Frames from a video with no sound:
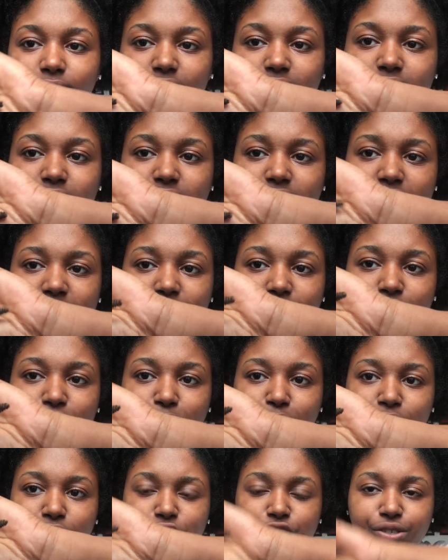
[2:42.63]
It's like a little
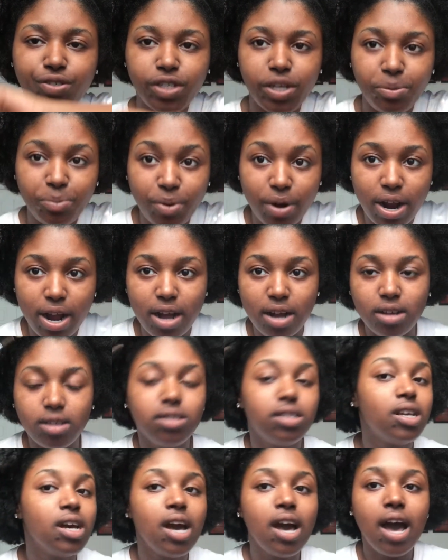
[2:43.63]
brush for your
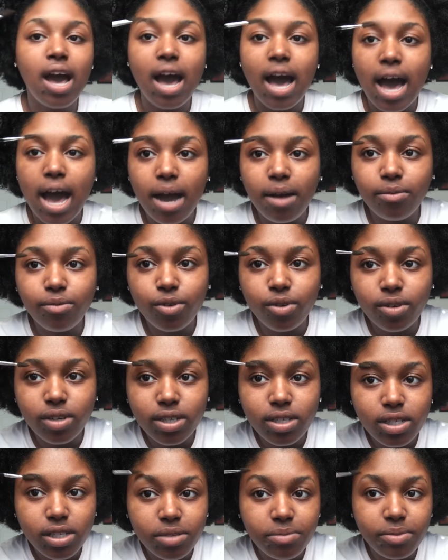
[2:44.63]
brows. I'm
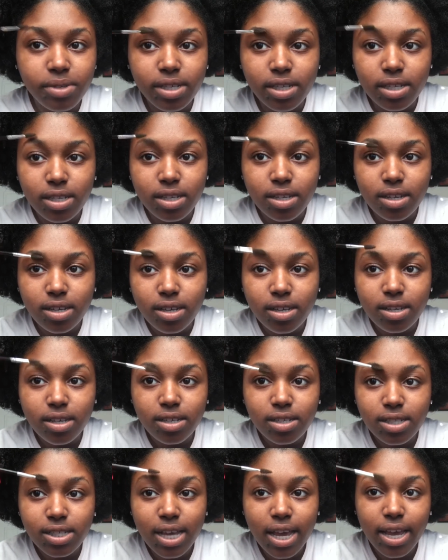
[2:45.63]
going to be
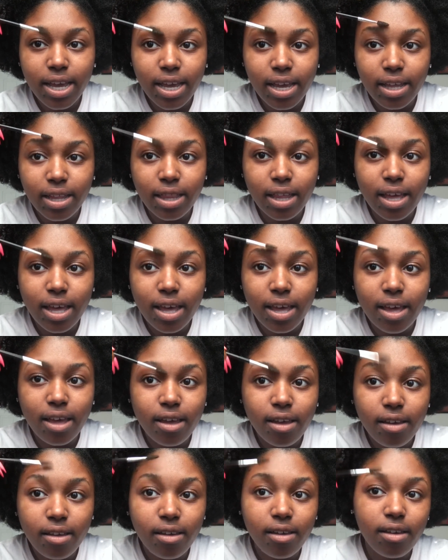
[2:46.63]
taking that.